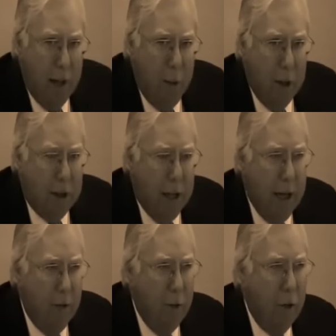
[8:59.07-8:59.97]
And we
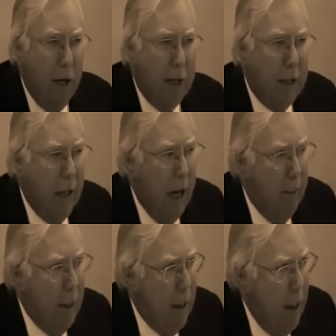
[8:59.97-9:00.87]
say if we do not
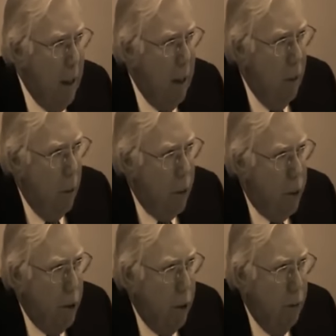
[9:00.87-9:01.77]
stop it, we'll
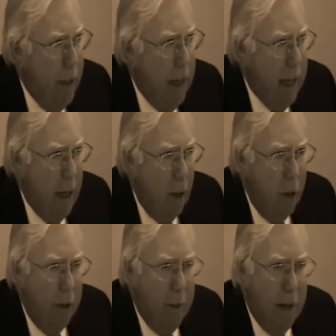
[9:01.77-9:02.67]
soon be at a
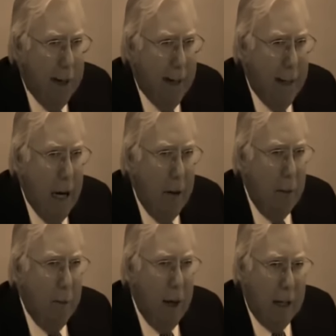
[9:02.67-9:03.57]
North American
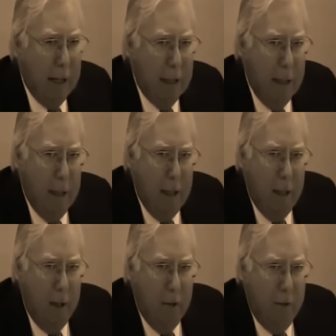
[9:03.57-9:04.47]
common market,
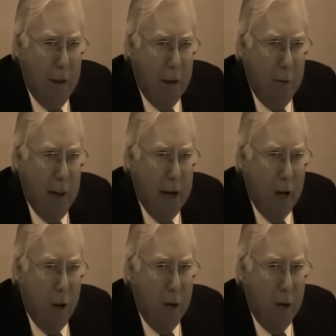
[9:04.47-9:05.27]
followed by a